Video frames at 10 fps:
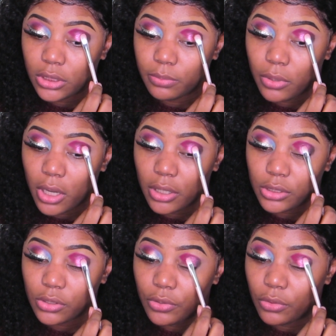good
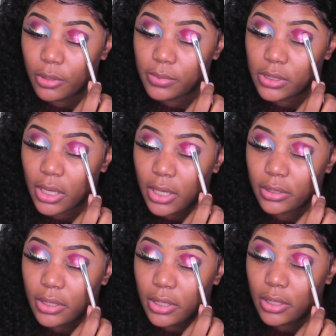products on the website.
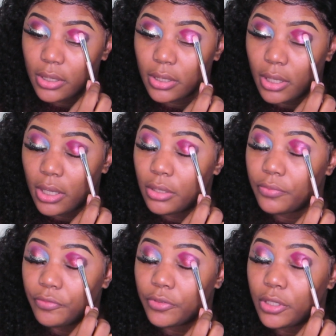I
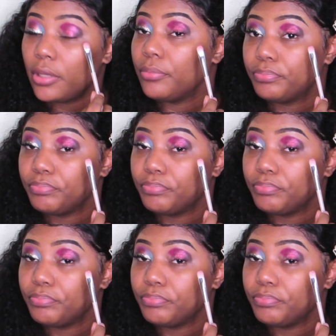love everything.